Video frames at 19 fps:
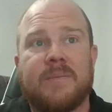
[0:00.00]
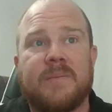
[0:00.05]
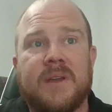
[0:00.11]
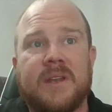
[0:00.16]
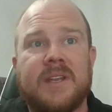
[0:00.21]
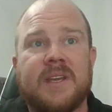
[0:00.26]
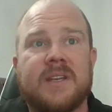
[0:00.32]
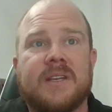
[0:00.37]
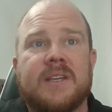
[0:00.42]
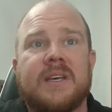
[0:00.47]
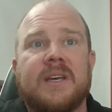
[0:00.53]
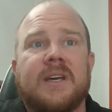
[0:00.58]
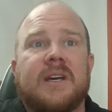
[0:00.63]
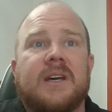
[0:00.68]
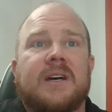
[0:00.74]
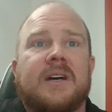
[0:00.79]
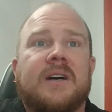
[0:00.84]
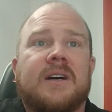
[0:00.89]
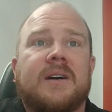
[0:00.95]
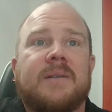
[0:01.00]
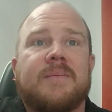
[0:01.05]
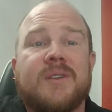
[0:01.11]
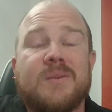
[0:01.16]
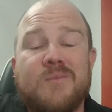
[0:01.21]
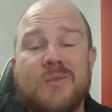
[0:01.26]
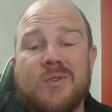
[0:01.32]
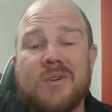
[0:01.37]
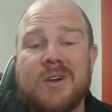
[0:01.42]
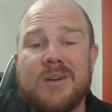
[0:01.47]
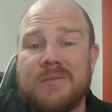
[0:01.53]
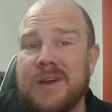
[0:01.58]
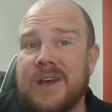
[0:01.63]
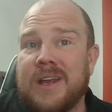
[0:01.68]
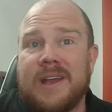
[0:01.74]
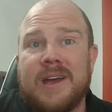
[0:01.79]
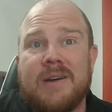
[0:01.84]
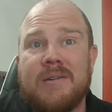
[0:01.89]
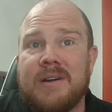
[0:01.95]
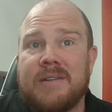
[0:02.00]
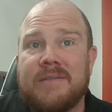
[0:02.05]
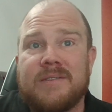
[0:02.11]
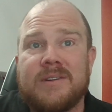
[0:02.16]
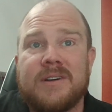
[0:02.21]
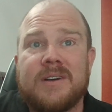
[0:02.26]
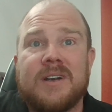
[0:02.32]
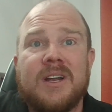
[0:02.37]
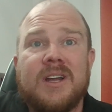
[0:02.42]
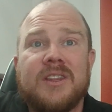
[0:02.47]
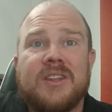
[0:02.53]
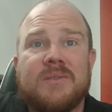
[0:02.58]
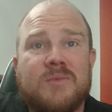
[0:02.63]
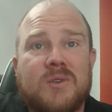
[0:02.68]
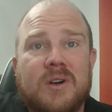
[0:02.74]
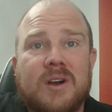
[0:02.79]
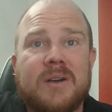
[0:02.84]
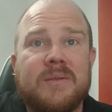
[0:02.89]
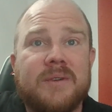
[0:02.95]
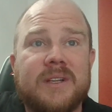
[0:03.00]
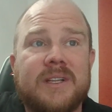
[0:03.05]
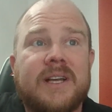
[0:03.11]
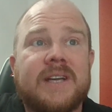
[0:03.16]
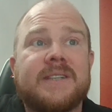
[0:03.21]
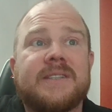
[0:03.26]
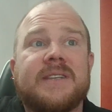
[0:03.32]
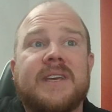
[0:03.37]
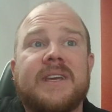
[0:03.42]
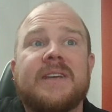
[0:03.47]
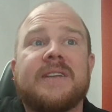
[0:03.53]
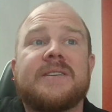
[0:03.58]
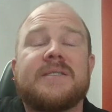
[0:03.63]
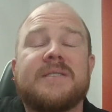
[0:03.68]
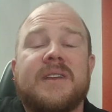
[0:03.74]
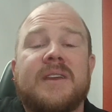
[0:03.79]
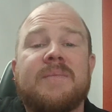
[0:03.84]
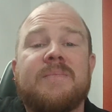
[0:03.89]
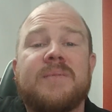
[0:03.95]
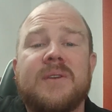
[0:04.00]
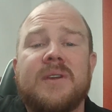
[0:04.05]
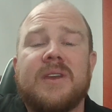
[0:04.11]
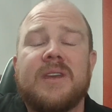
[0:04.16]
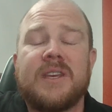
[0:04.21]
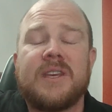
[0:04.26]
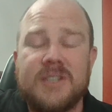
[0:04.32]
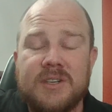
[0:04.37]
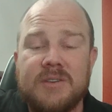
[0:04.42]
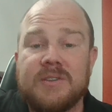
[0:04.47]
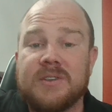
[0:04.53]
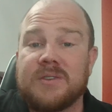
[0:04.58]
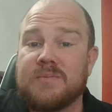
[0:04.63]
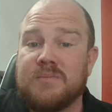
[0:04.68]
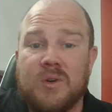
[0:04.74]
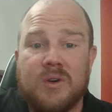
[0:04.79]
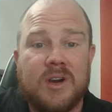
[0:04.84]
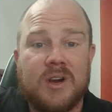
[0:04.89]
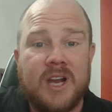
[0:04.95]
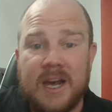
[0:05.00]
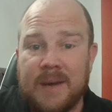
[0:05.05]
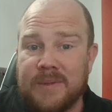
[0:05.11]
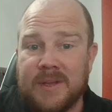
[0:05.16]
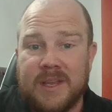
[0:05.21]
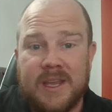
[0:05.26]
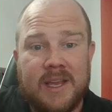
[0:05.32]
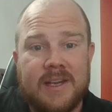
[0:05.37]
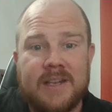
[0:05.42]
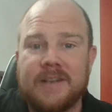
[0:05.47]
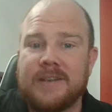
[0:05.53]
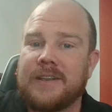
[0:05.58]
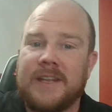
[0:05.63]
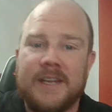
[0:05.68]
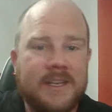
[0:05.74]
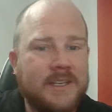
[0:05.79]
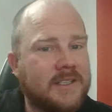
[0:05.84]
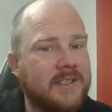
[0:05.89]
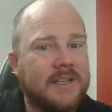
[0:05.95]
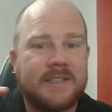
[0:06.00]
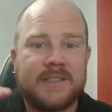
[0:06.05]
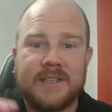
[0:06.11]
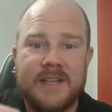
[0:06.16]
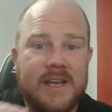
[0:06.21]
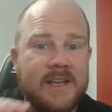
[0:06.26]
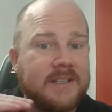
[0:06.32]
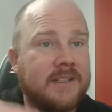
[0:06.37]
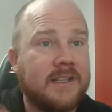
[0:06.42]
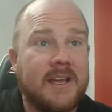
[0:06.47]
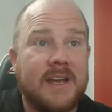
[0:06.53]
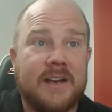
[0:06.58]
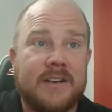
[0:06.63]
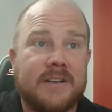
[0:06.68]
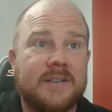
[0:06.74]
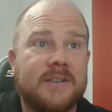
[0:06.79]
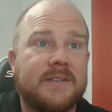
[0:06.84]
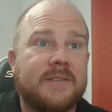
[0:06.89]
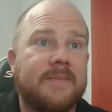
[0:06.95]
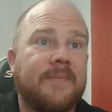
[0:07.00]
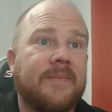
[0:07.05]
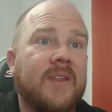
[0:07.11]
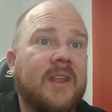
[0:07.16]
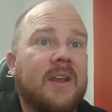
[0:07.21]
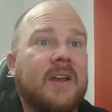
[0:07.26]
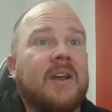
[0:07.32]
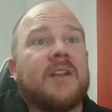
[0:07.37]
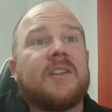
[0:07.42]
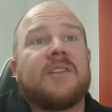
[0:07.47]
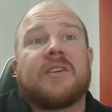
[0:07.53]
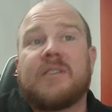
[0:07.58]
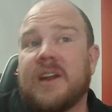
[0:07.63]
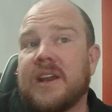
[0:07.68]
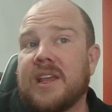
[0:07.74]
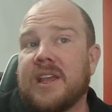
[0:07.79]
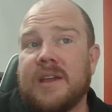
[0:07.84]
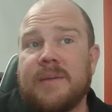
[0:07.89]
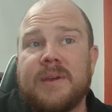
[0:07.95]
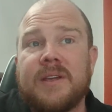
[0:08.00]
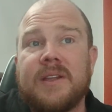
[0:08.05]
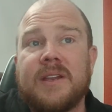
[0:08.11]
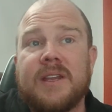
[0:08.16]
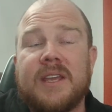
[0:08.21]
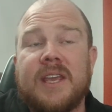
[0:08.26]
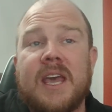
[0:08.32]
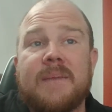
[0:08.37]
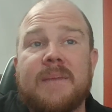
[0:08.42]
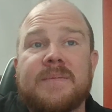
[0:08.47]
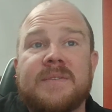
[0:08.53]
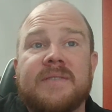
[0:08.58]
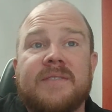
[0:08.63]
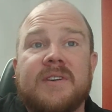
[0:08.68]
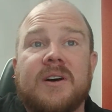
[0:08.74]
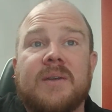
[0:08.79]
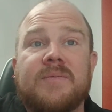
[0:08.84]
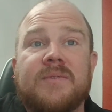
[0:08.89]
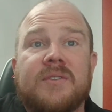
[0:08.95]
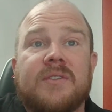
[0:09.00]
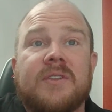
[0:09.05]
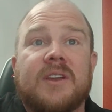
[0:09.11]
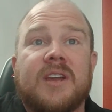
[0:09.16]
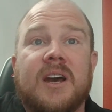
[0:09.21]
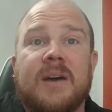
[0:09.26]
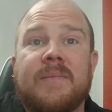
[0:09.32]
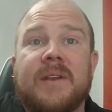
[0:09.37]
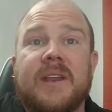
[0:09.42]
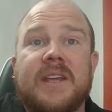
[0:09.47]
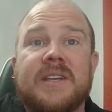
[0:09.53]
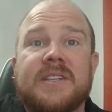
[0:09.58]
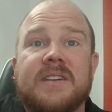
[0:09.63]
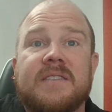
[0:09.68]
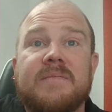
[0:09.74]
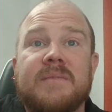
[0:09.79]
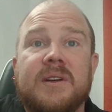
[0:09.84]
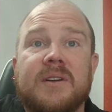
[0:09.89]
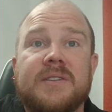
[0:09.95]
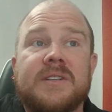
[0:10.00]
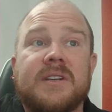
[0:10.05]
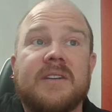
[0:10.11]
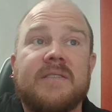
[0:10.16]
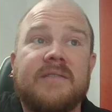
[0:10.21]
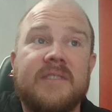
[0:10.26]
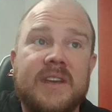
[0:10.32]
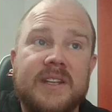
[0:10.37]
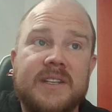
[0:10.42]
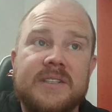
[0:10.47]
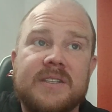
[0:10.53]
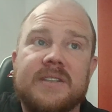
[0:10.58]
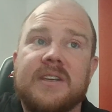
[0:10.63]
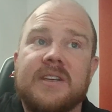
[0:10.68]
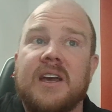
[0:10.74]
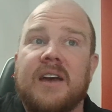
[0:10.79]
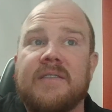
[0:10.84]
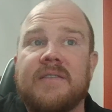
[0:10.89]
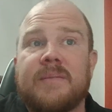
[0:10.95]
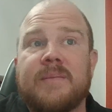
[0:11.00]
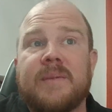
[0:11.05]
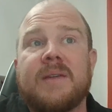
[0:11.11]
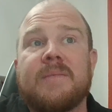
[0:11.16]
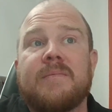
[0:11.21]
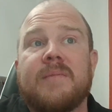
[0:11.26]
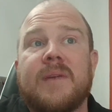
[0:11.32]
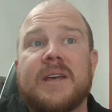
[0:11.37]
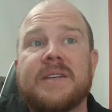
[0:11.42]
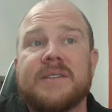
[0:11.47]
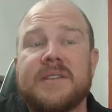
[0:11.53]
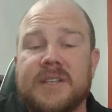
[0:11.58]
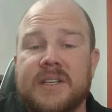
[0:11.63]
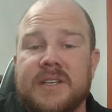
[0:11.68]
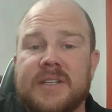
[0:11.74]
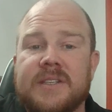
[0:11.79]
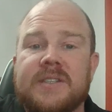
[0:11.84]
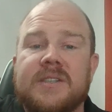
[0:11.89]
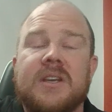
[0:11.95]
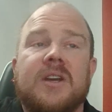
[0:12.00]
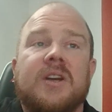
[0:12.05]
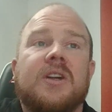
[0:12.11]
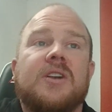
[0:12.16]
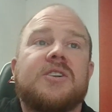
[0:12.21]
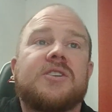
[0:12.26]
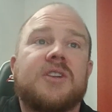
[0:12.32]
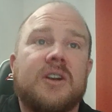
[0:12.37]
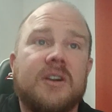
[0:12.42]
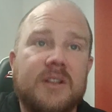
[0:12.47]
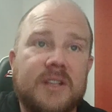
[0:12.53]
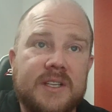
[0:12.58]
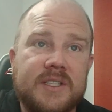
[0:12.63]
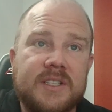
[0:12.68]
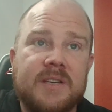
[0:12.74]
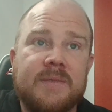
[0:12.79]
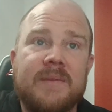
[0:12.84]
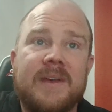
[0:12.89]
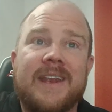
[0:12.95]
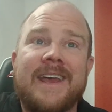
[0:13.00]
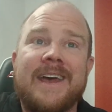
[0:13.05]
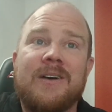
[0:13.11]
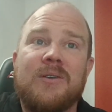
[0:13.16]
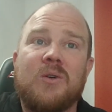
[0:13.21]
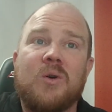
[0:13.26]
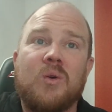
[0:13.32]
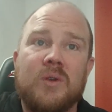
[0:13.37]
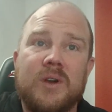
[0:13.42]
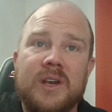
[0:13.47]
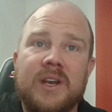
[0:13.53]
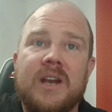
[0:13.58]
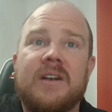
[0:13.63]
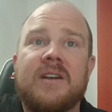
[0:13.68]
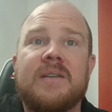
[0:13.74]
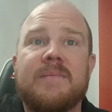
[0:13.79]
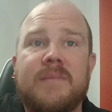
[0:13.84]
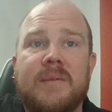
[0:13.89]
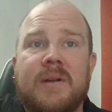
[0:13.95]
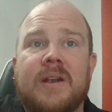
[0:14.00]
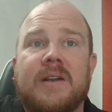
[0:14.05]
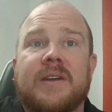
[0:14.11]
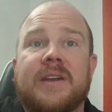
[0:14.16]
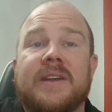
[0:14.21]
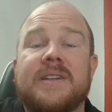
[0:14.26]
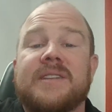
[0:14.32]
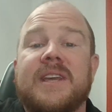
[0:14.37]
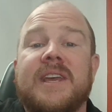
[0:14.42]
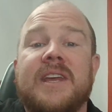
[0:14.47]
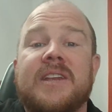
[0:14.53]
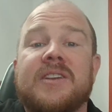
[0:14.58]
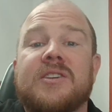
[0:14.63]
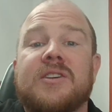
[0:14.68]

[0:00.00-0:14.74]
opinion. The more I read, however, the more I realized the issue is more complicated and it just has layers. The credibility gap developed through the combination of military events, government messages, journalism, and how ordinary Americans